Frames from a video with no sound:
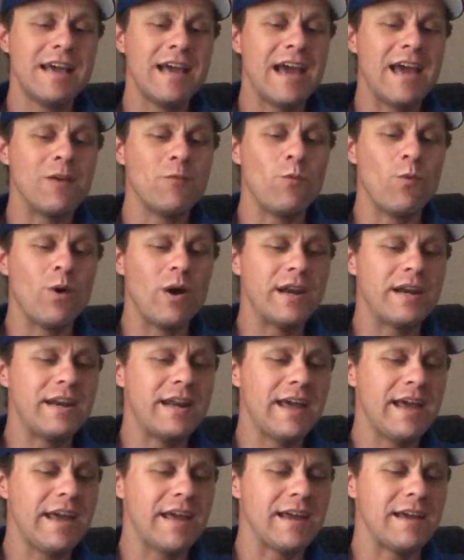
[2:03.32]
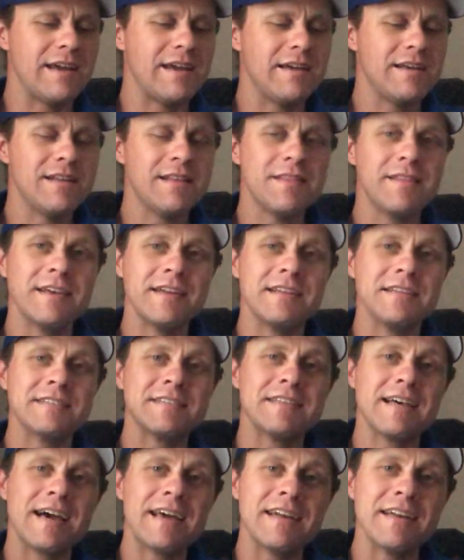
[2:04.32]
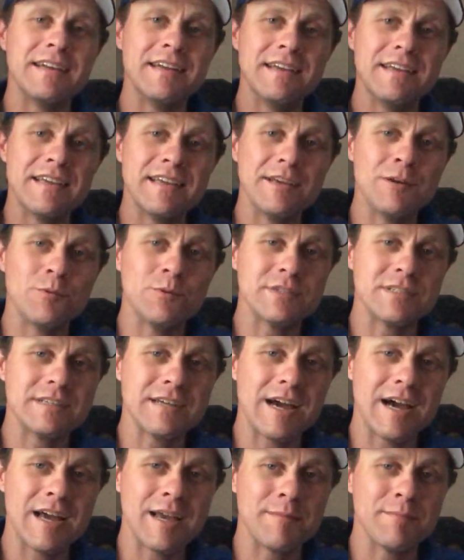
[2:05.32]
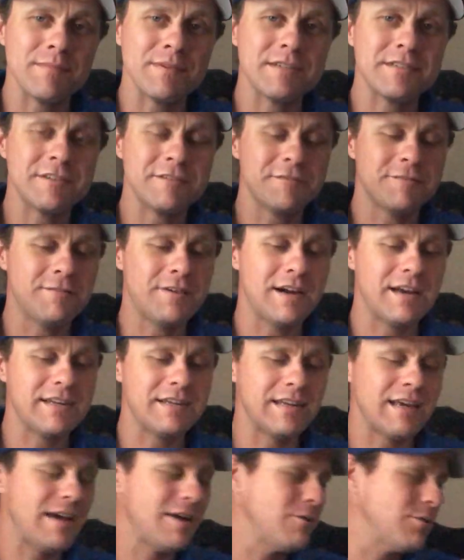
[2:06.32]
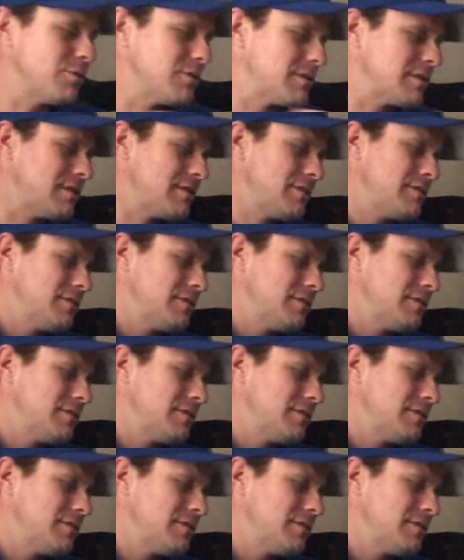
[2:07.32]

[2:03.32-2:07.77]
and one day they decided it was time to find out.